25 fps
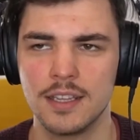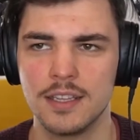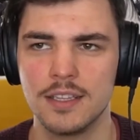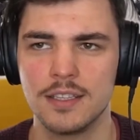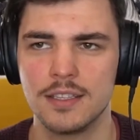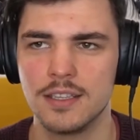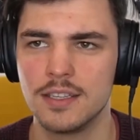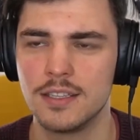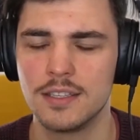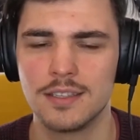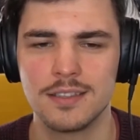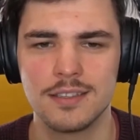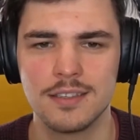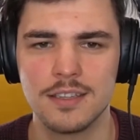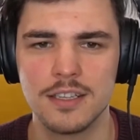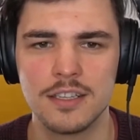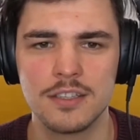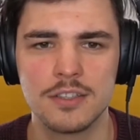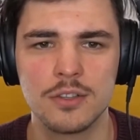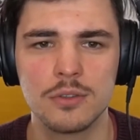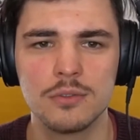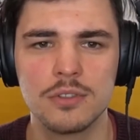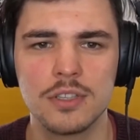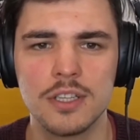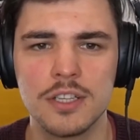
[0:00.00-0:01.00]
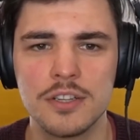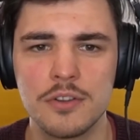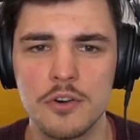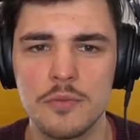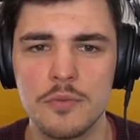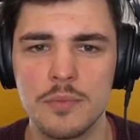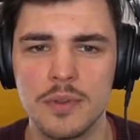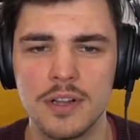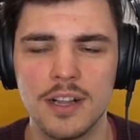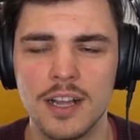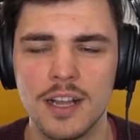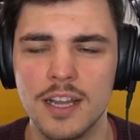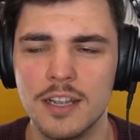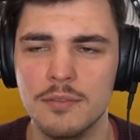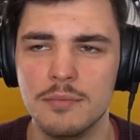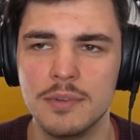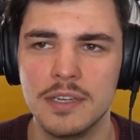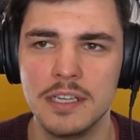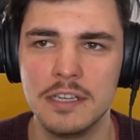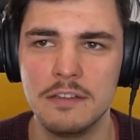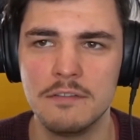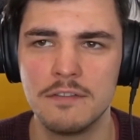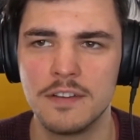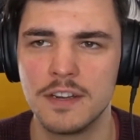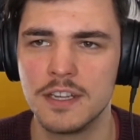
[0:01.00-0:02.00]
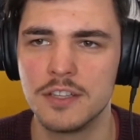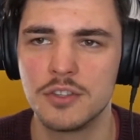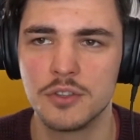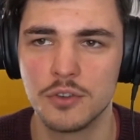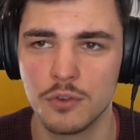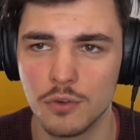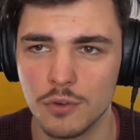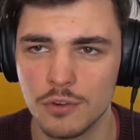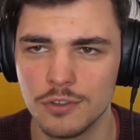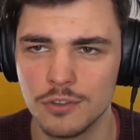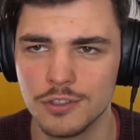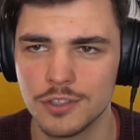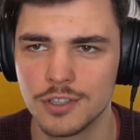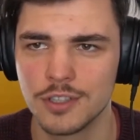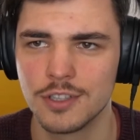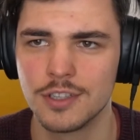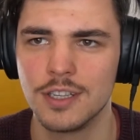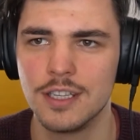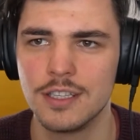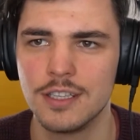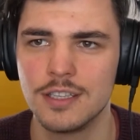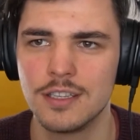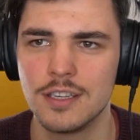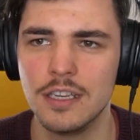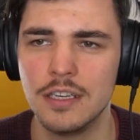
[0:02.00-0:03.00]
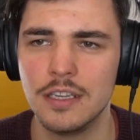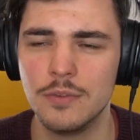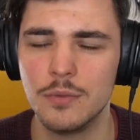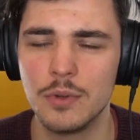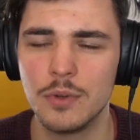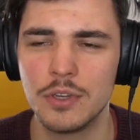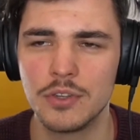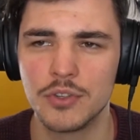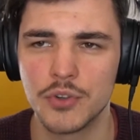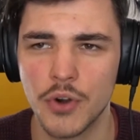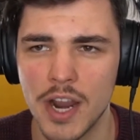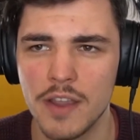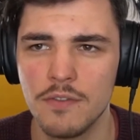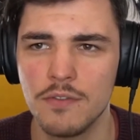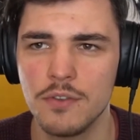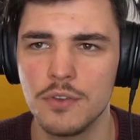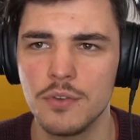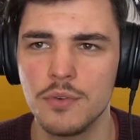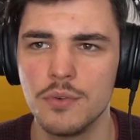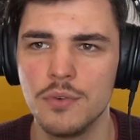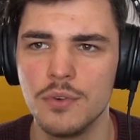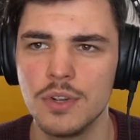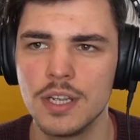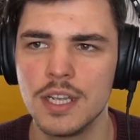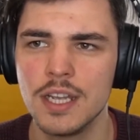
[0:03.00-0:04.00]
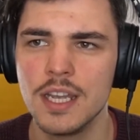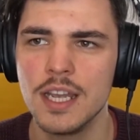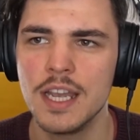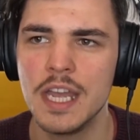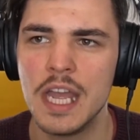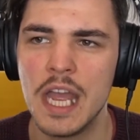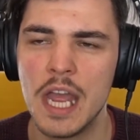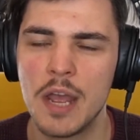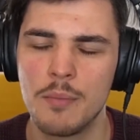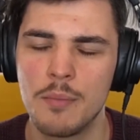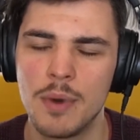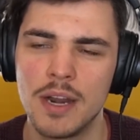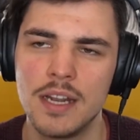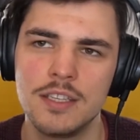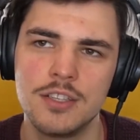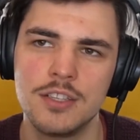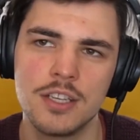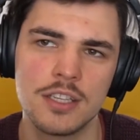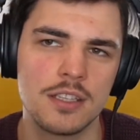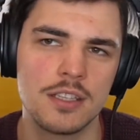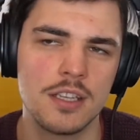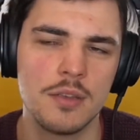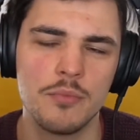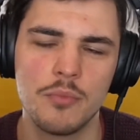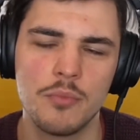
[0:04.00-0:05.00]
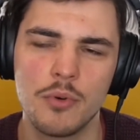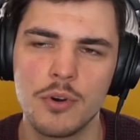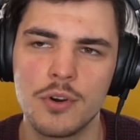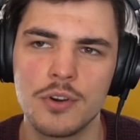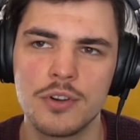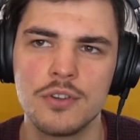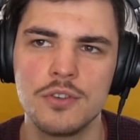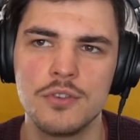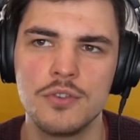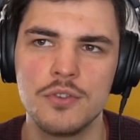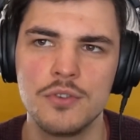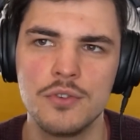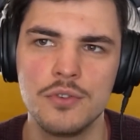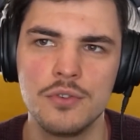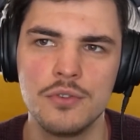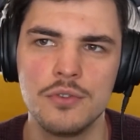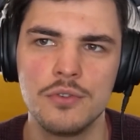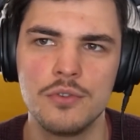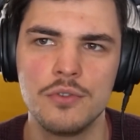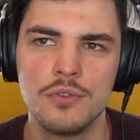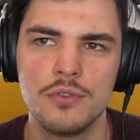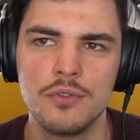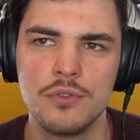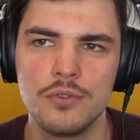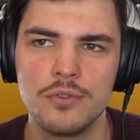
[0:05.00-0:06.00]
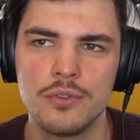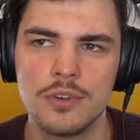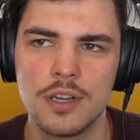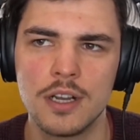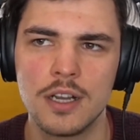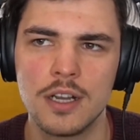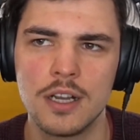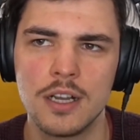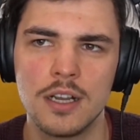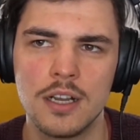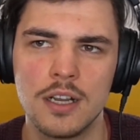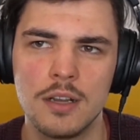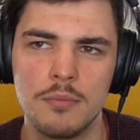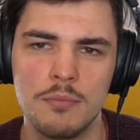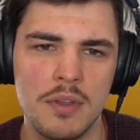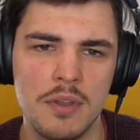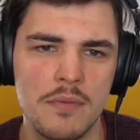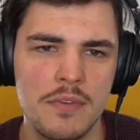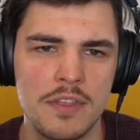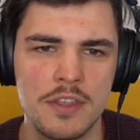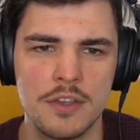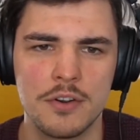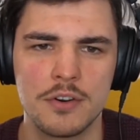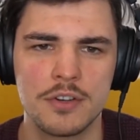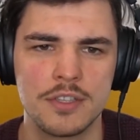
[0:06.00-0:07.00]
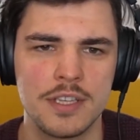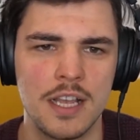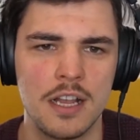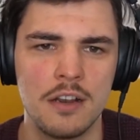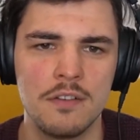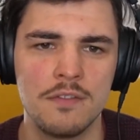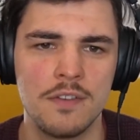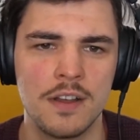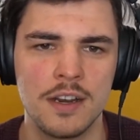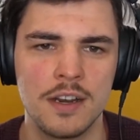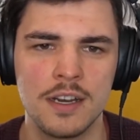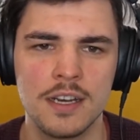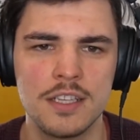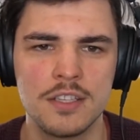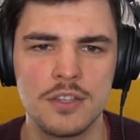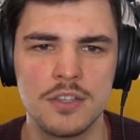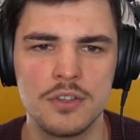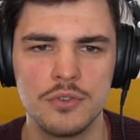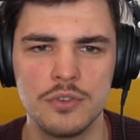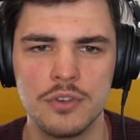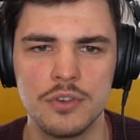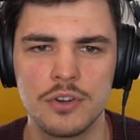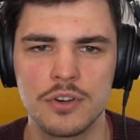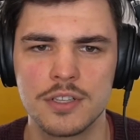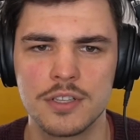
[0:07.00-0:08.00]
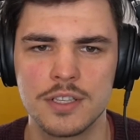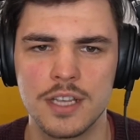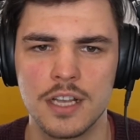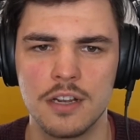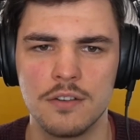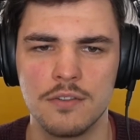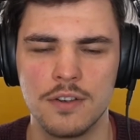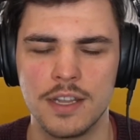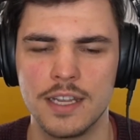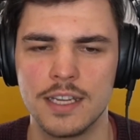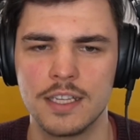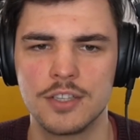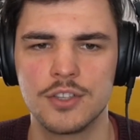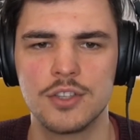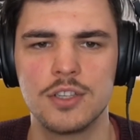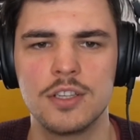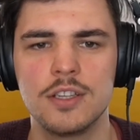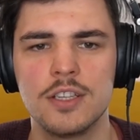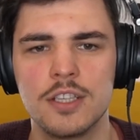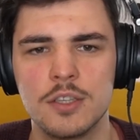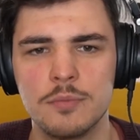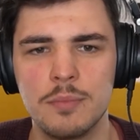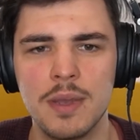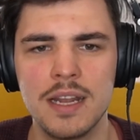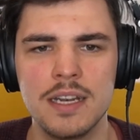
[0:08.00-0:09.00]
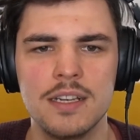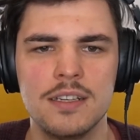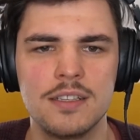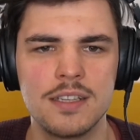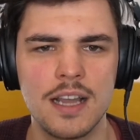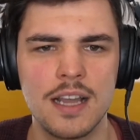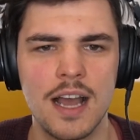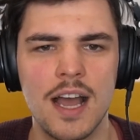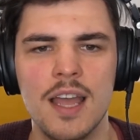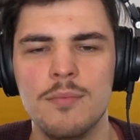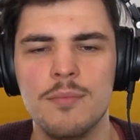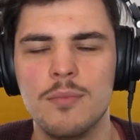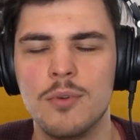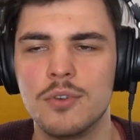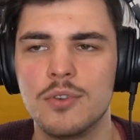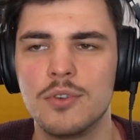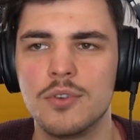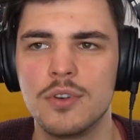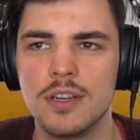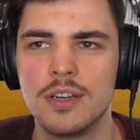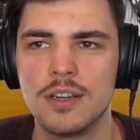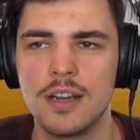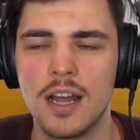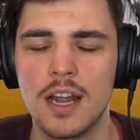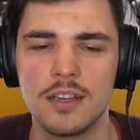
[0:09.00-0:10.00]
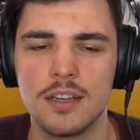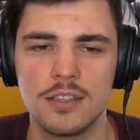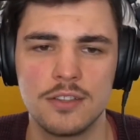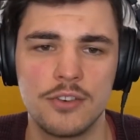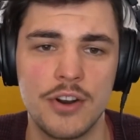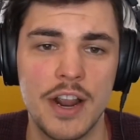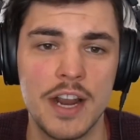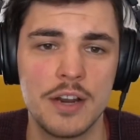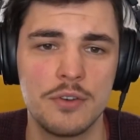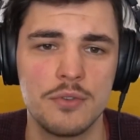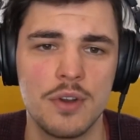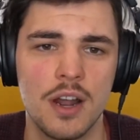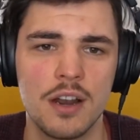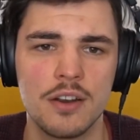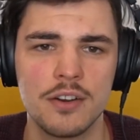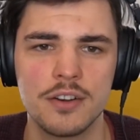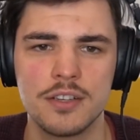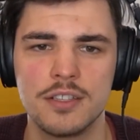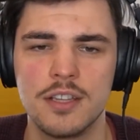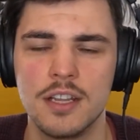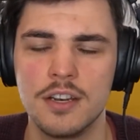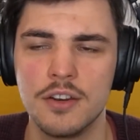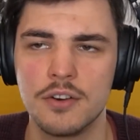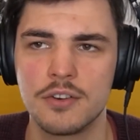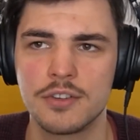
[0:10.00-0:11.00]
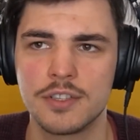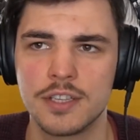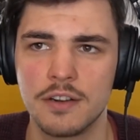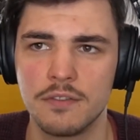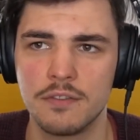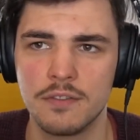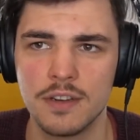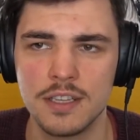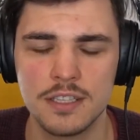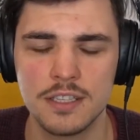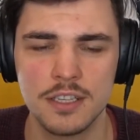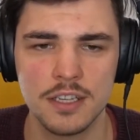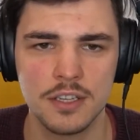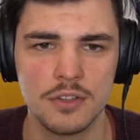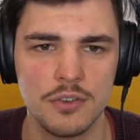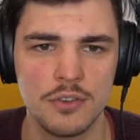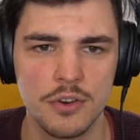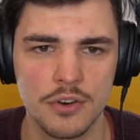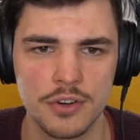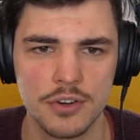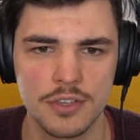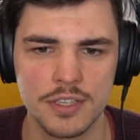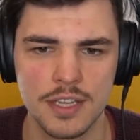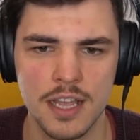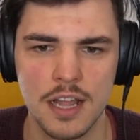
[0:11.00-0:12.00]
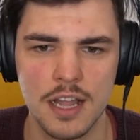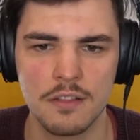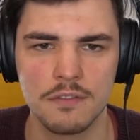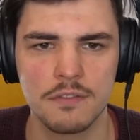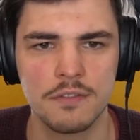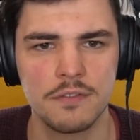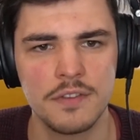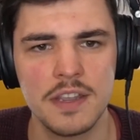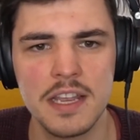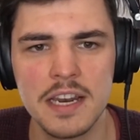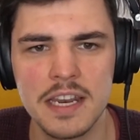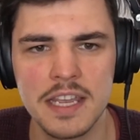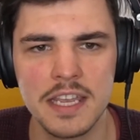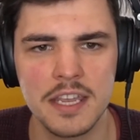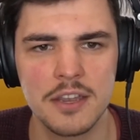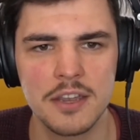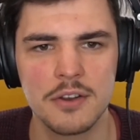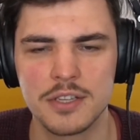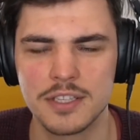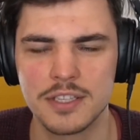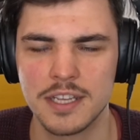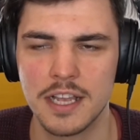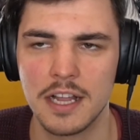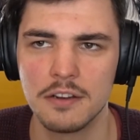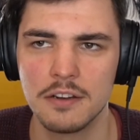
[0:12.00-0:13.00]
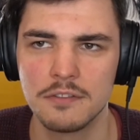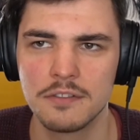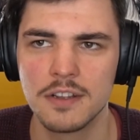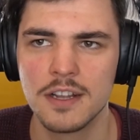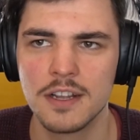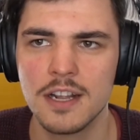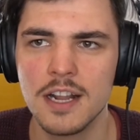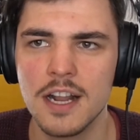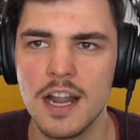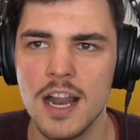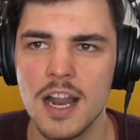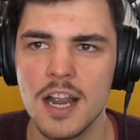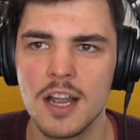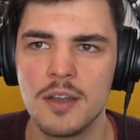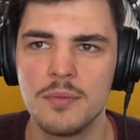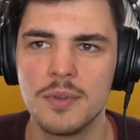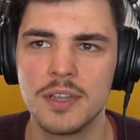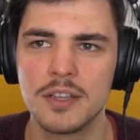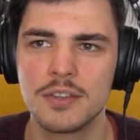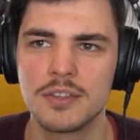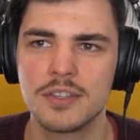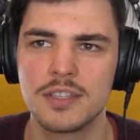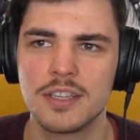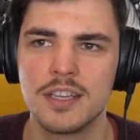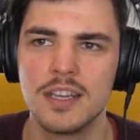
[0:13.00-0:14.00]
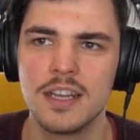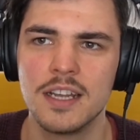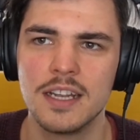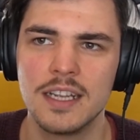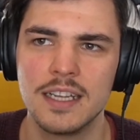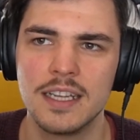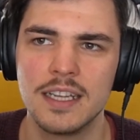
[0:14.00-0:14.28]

It's totally normal, I believe, and it's good. It will drive you, but it's just important to be with yourself and listen to yourself, like, spend time on trying to understand yourself, listening to yourself, feeling yourself, because